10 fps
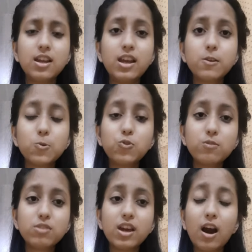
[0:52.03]
and told
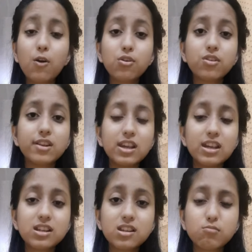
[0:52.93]
me how
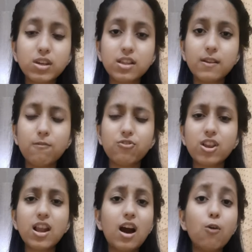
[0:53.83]
great it made them
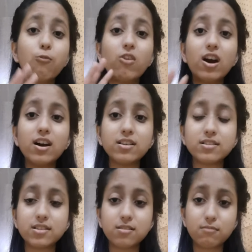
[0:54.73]
feel, how
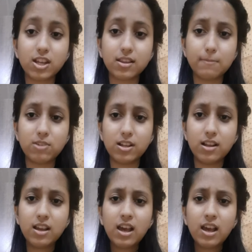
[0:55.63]
fast it made them heal.